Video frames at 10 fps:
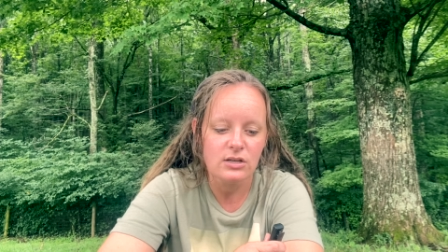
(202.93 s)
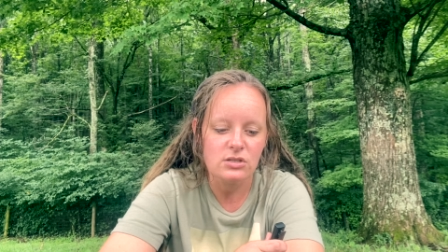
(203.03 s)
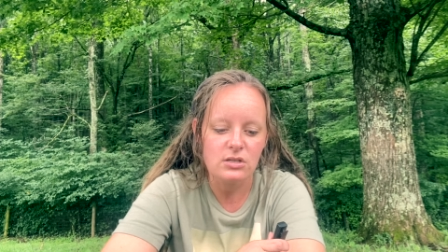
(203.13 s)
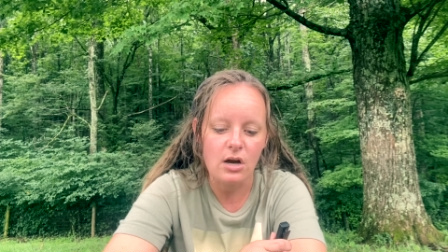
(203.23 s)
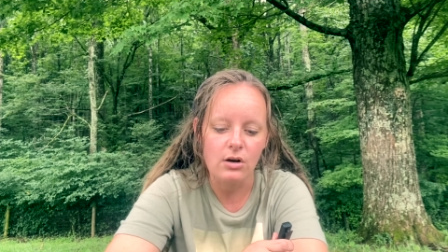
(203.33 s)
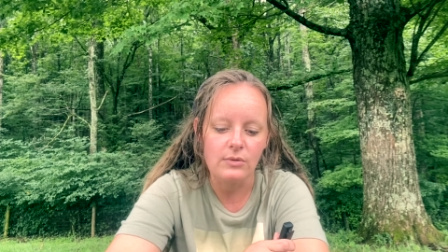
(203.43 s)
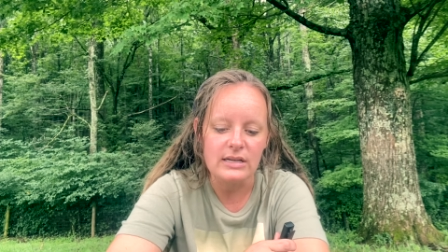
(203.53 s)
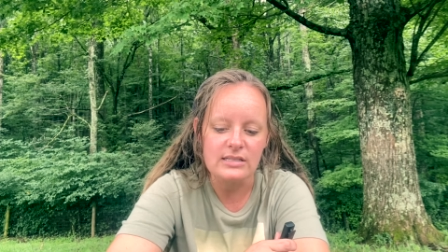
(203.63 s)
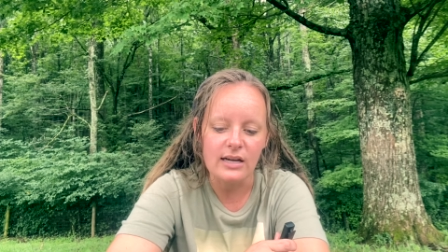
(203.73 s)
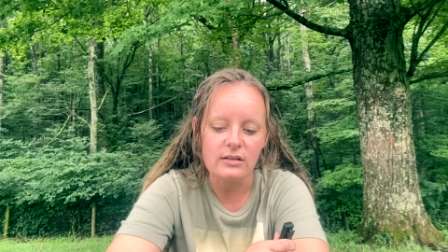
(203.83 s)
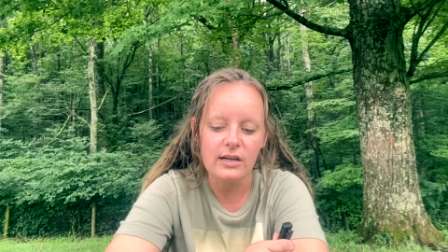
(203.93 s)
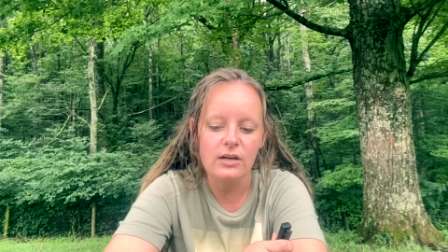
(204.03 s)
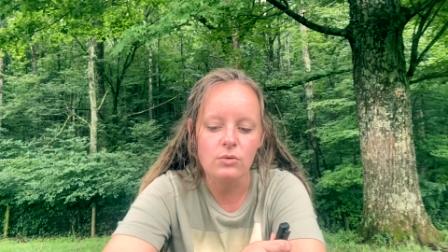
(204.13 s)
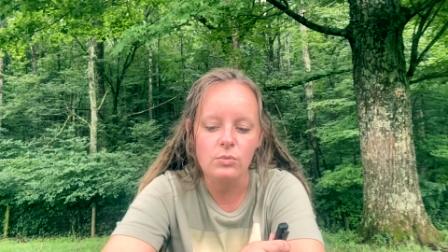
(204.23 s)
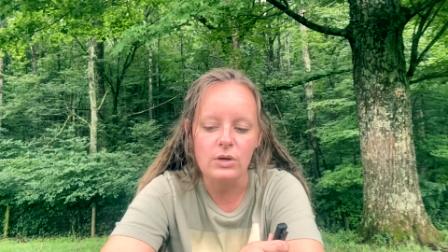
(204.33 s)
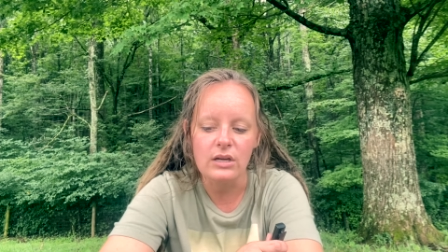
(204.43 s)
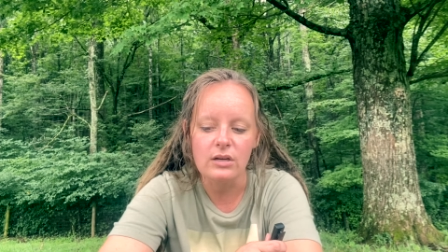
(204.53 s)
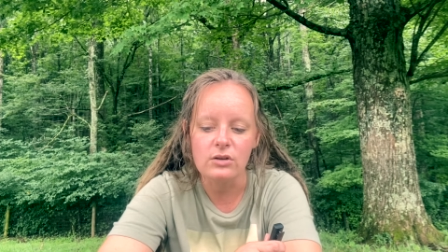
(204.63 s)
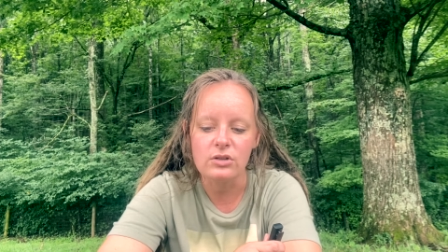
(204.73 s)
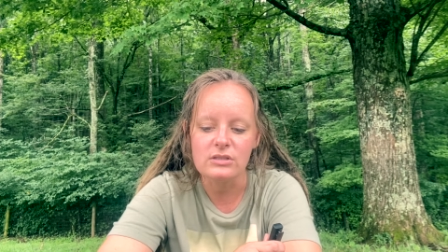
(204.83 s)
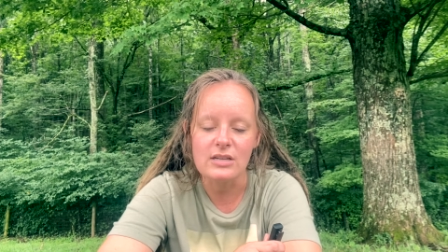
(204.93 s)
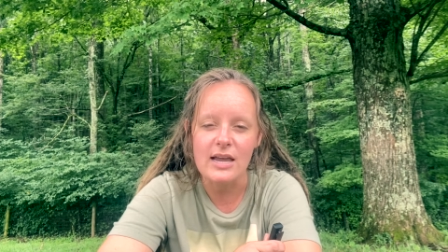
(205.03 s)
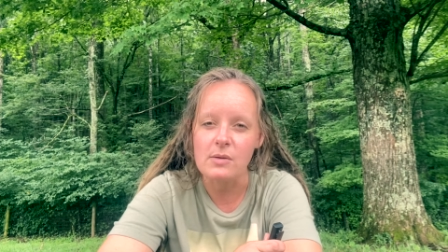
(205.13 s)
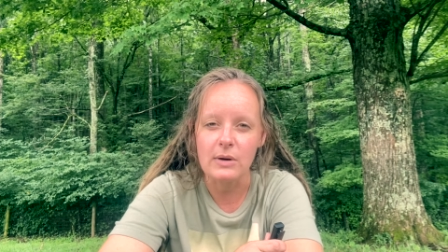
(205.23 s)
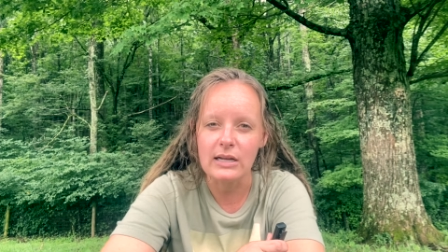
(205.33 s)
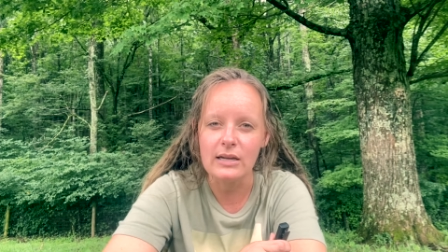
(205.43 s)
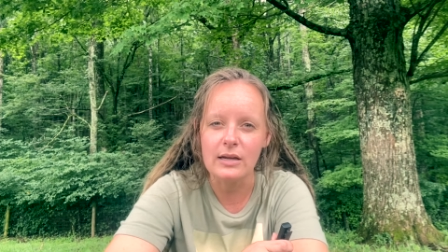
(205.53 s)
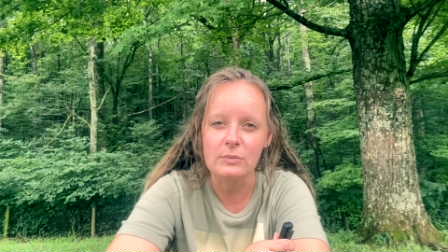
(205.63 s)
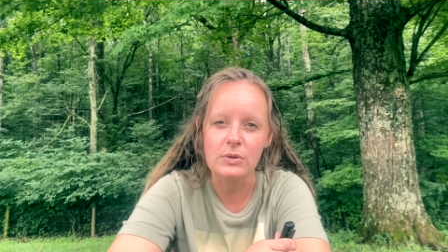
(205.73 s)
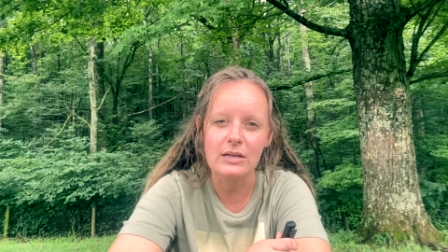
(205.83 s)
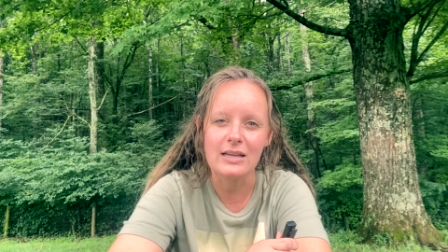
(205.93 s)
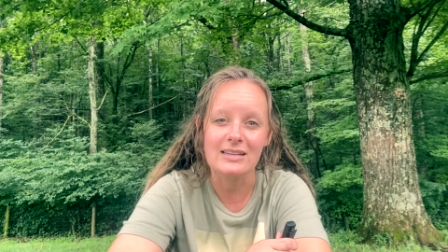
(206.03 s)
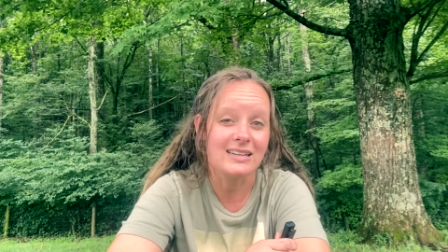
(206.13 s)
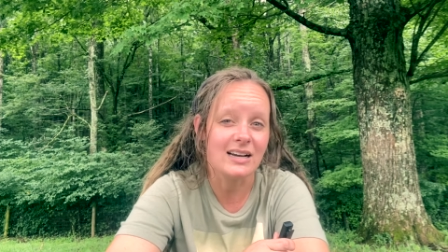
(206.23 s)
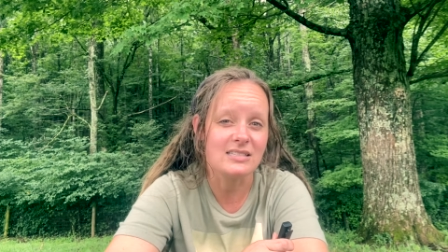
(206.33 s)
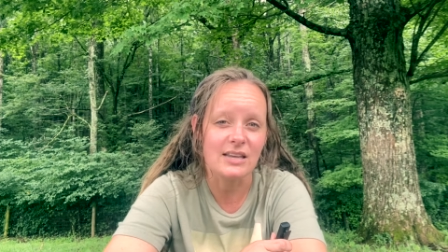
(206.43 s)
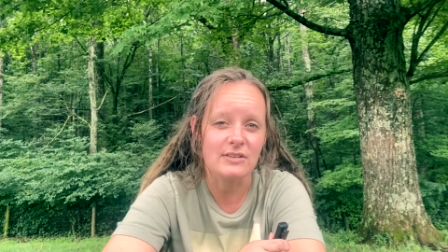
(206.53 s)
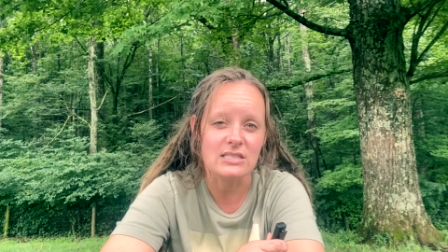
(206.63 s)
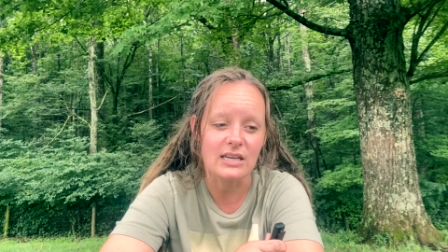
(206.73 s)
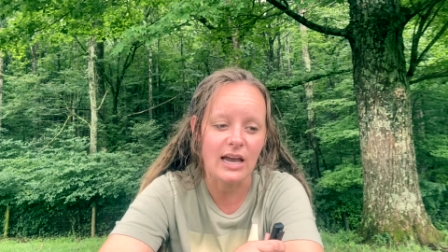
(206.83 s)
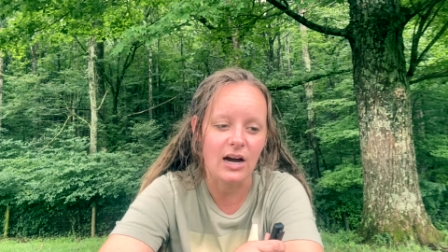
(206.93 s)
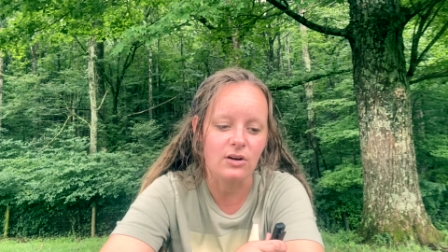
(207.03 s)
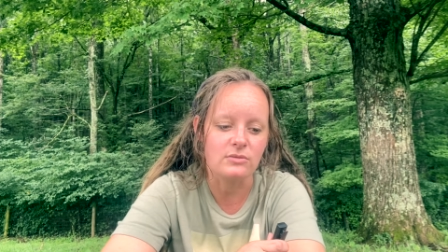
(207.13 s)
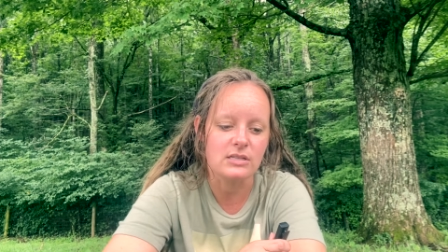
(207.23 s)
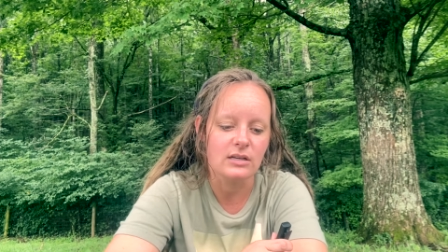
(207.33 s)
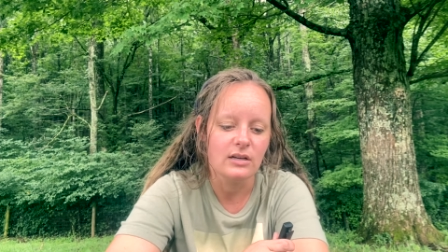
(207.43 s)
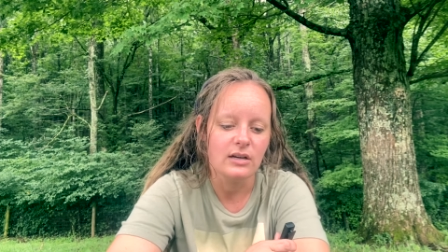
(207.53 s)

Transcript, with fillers: So it's kind of like we could take money and put it in a savings account,